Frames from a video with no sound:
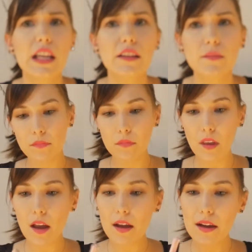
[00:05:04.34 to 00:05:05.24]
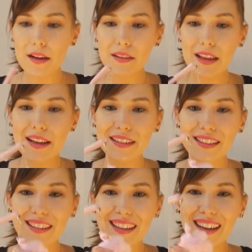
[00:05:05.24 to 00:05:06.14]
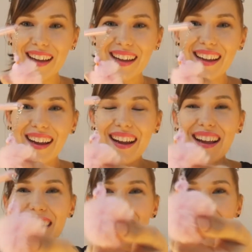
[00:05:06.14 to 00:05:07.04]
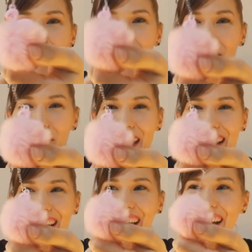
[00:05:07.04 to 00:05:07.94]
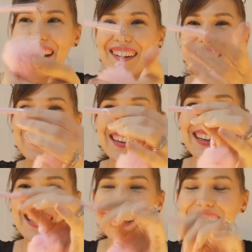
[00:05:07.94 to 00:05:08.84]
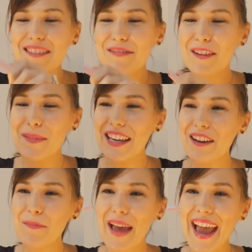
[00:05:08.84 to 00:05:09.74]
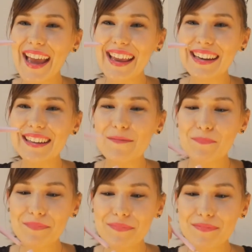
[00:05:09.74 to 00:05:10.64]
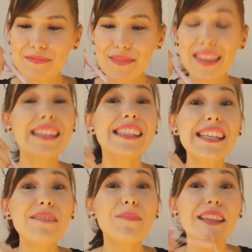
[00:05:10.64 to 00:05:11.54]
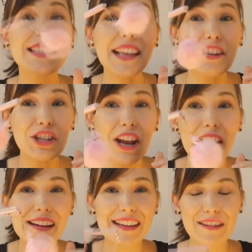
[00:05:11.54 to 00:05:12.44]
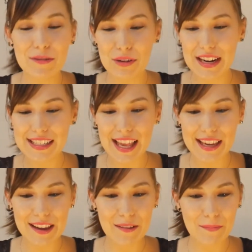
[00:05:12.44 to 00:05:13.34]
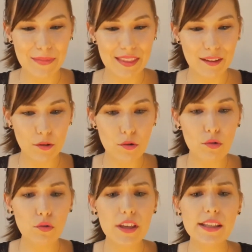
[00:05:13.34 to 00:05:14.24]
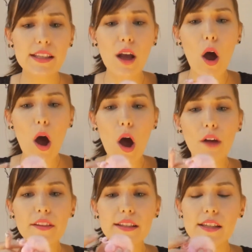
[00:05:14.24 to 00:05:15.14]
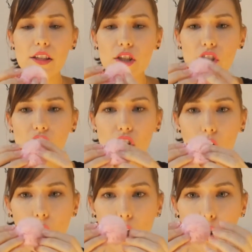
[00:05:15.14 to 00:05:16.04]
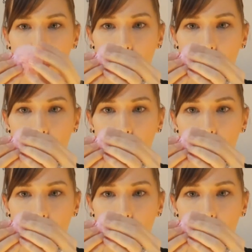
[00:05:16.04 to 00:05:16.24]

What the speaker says: the end. Oh, look! It's a flamingo! It's a flamingo pen! See? Stationary. What did I tell you? Oh, this is so